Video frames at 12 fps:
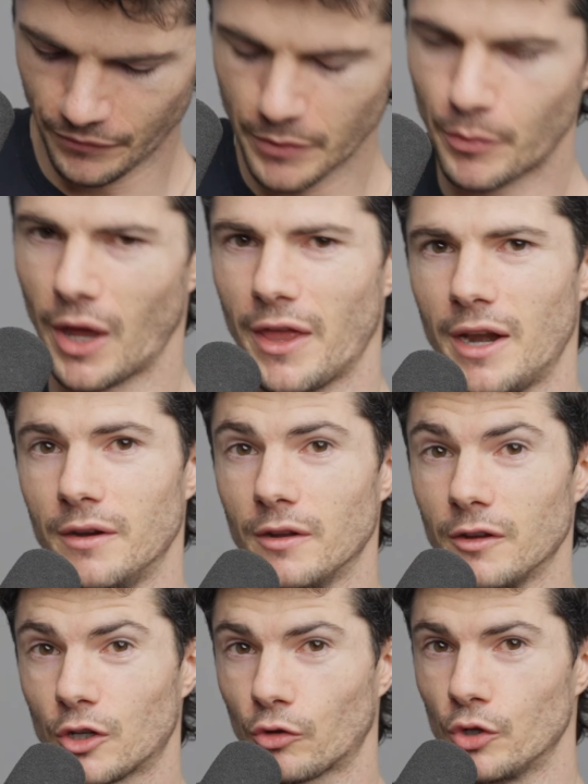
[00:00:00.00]
But then
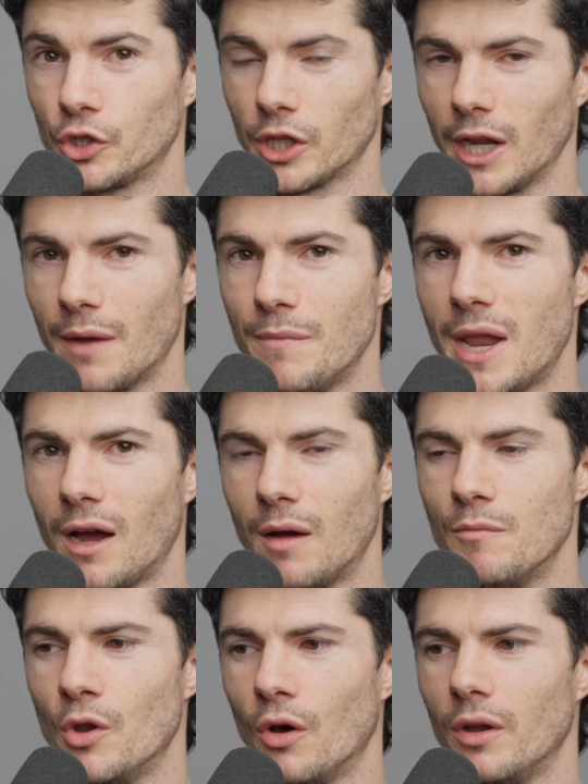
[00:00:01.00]
crucially, I'm
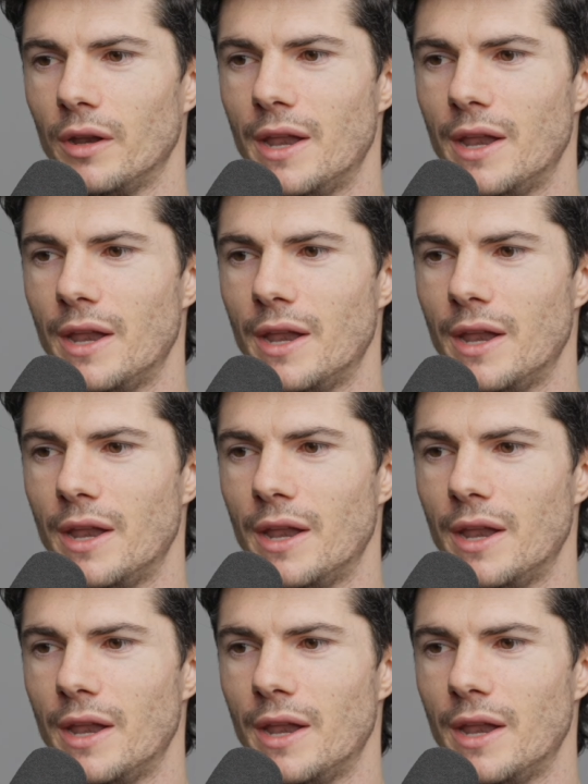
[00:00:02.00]
not